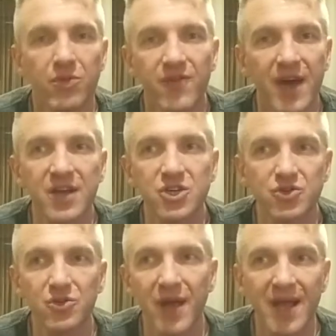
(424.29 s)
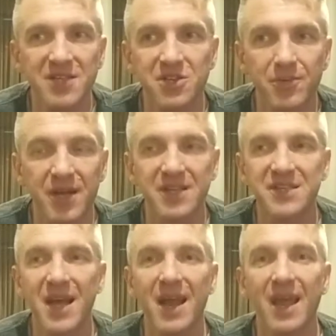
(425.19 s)
provide a true answer, because
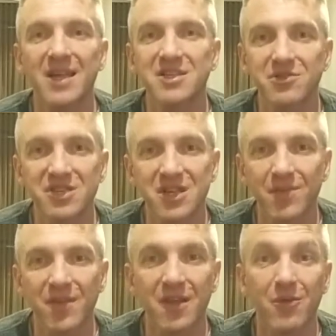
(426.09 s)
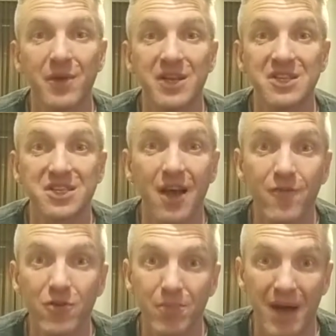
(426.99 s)
that answer is something that can be
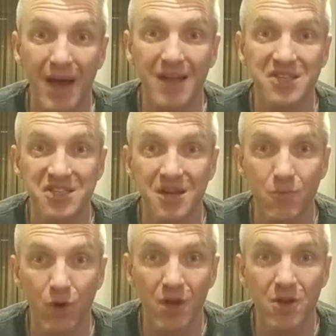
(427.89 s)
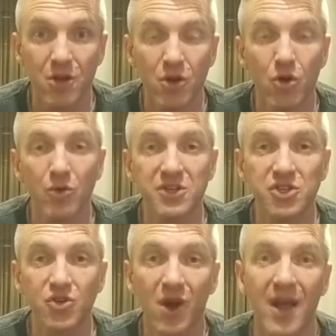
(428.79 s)
discovered by someone who is
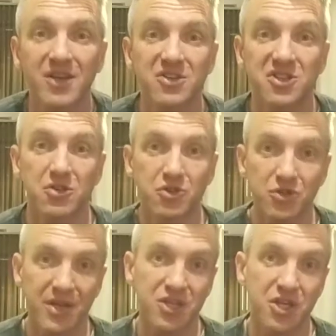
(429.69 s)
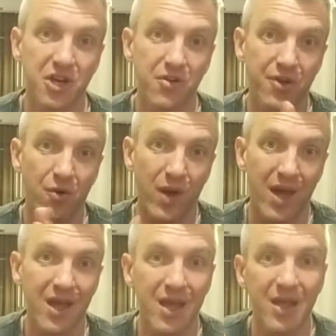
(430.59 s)
trying to social engineer their
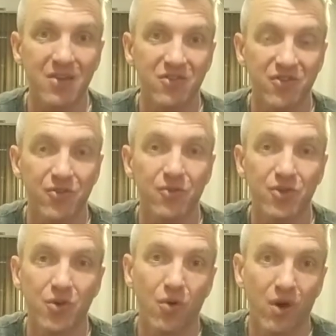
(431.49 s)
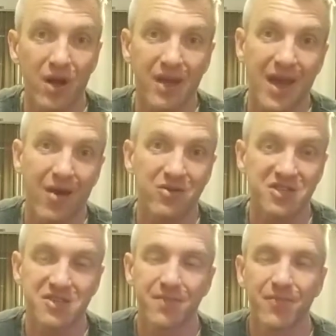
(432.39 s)
way into your
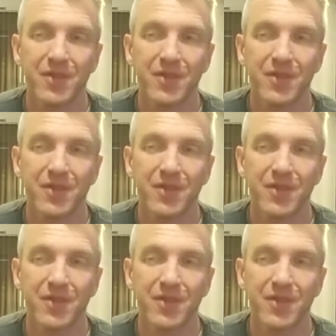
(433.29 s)
accounts.